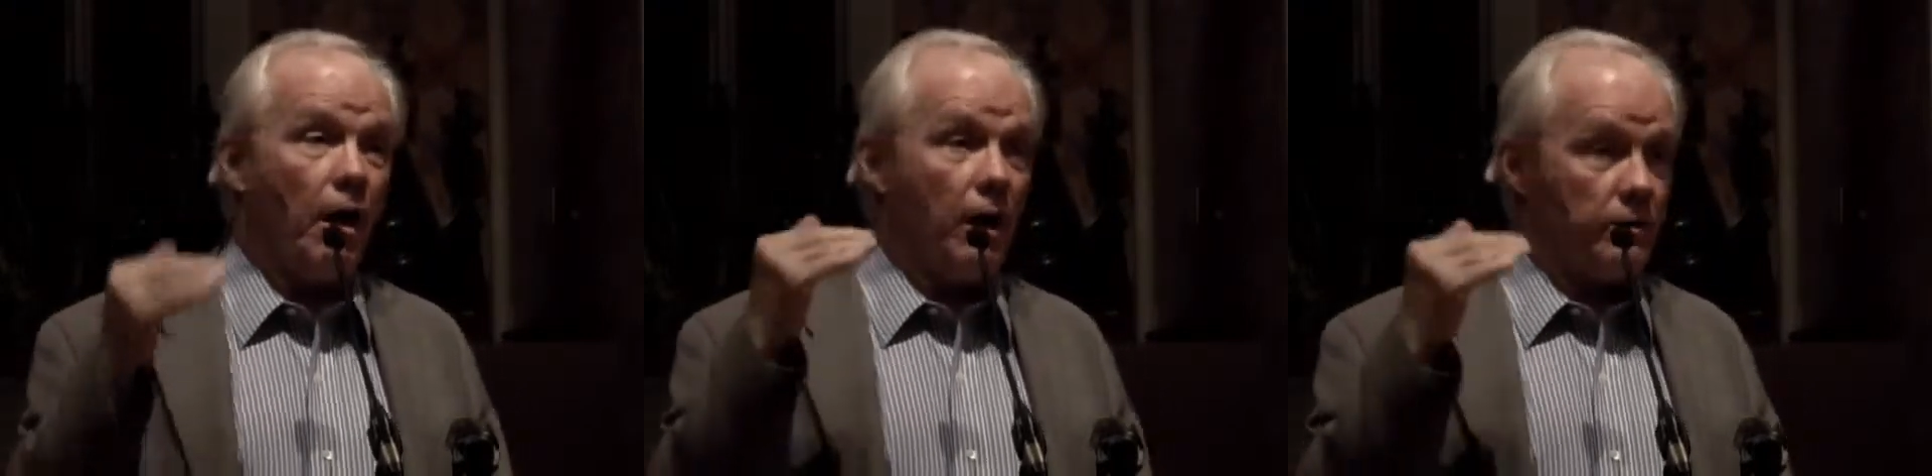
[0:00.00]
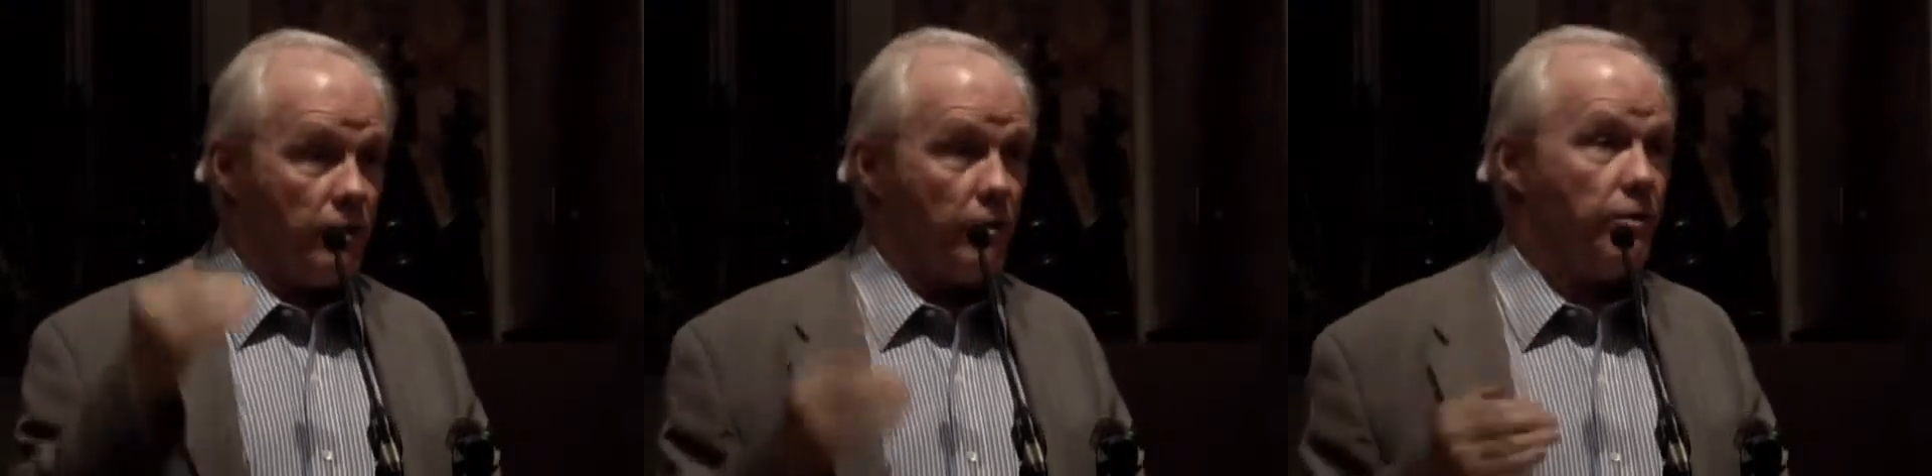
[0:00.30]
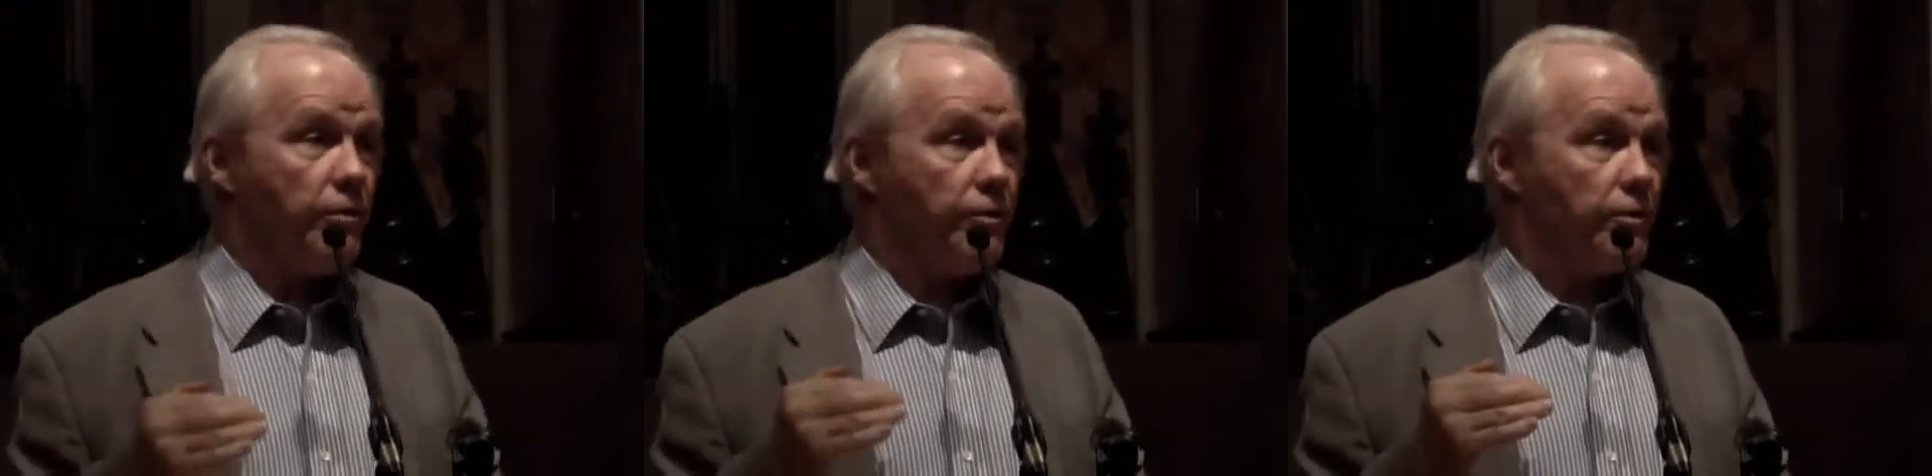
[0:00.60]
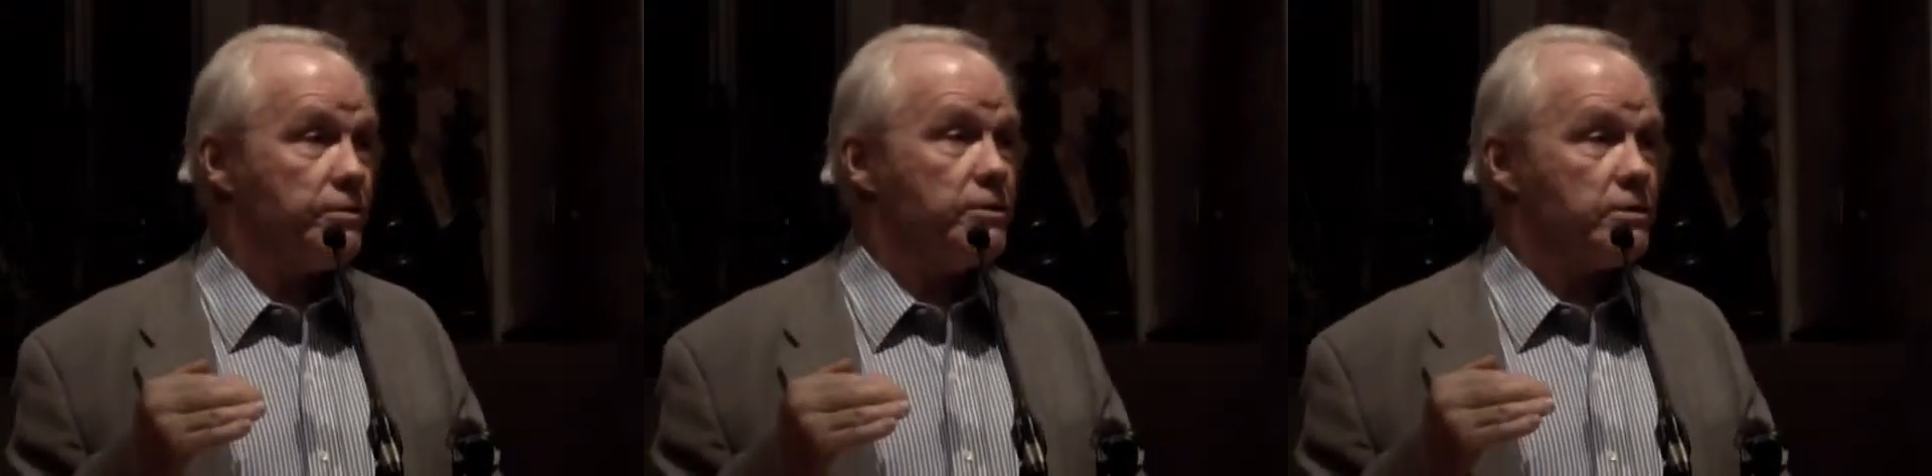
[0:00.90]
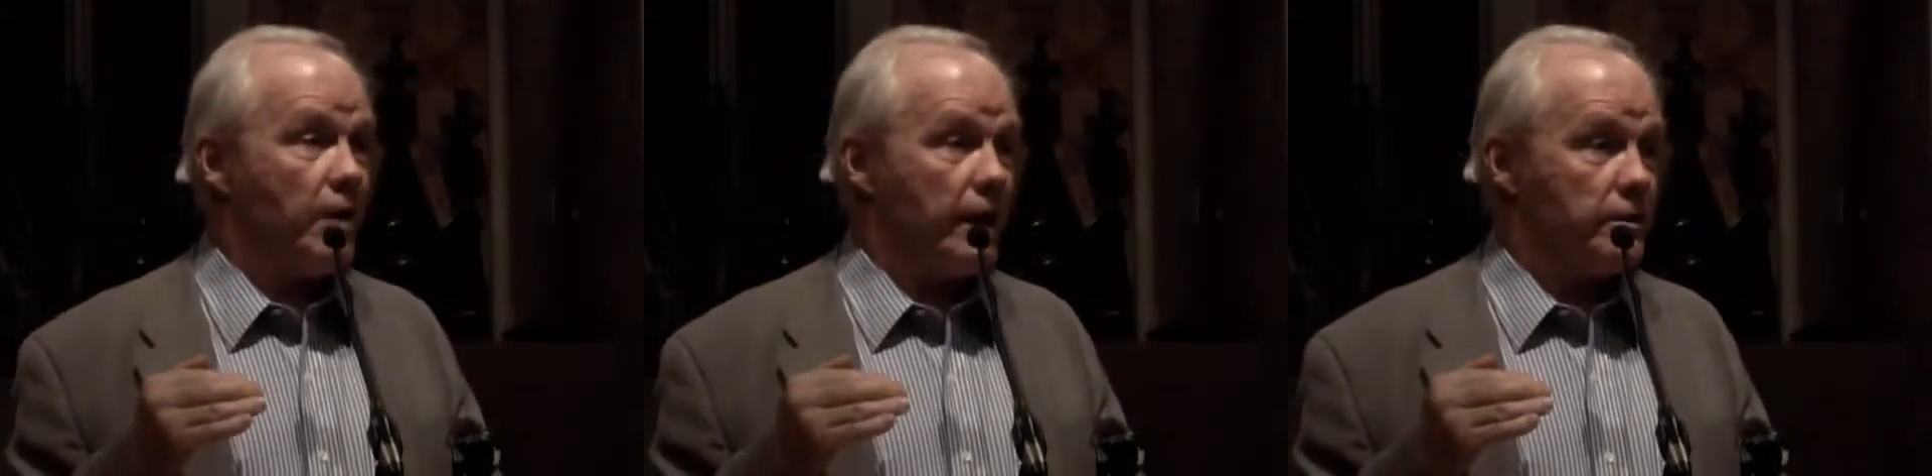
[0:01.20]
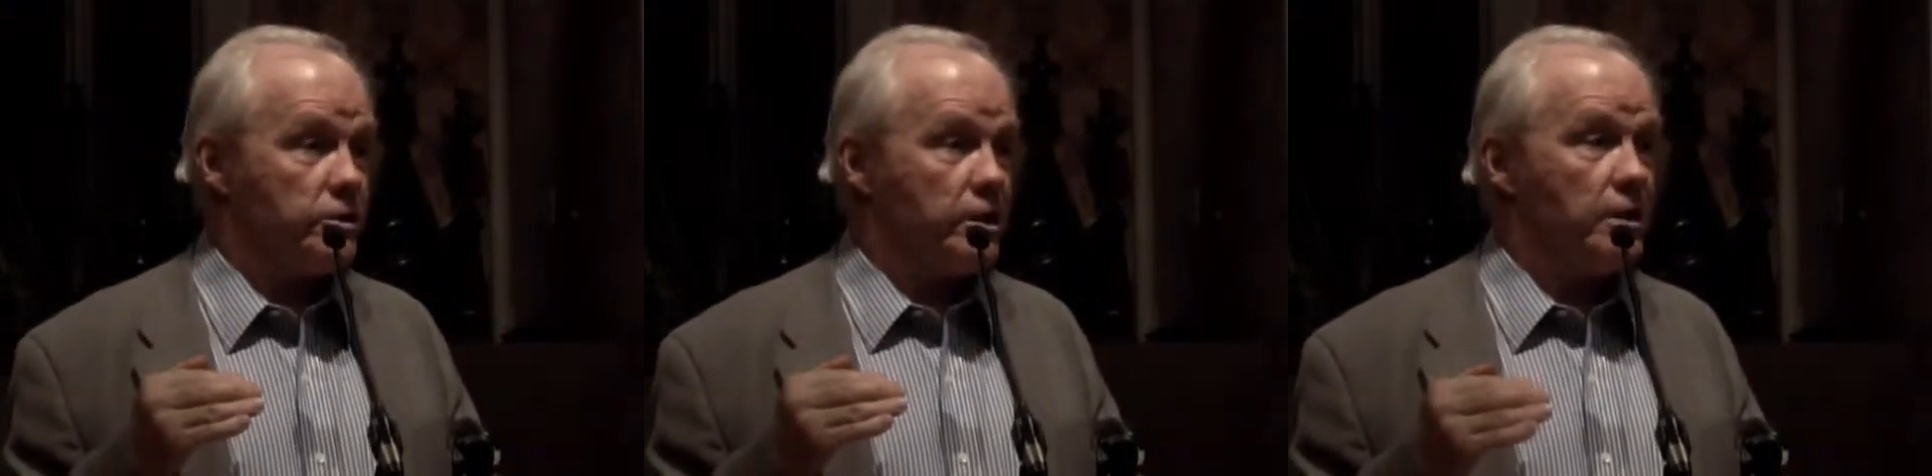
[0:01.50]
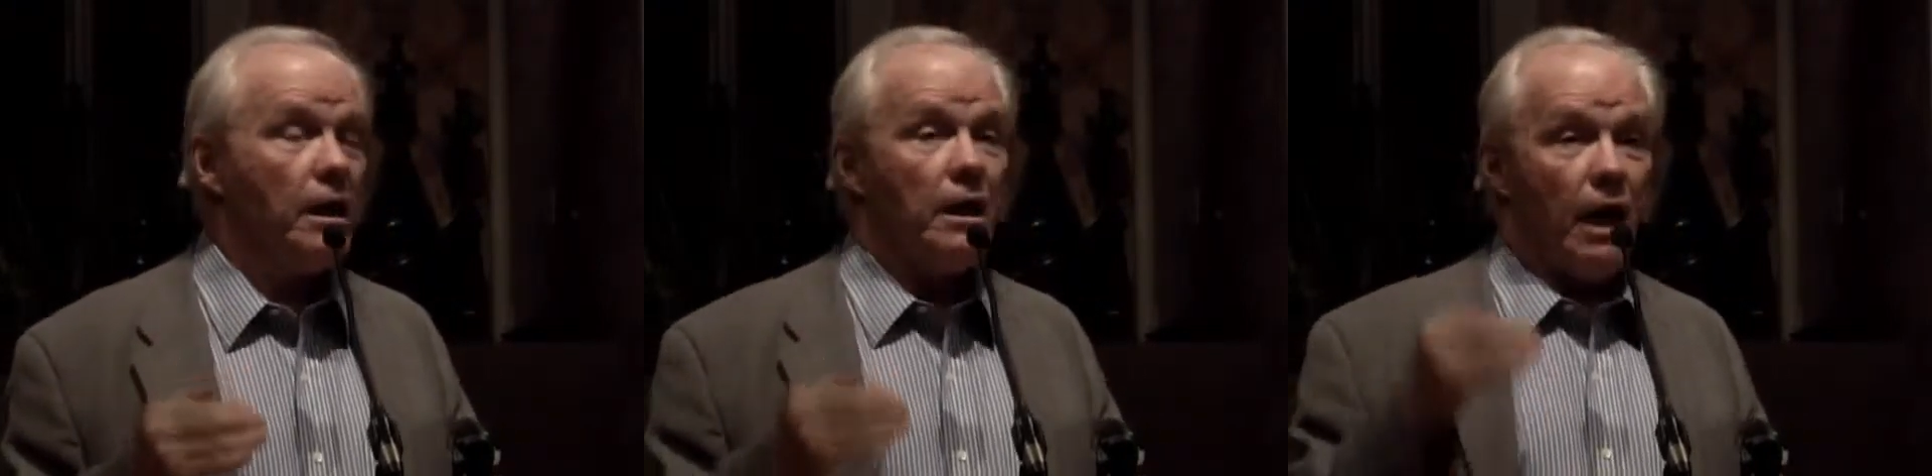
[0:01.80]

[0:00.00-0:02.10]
on the third strategy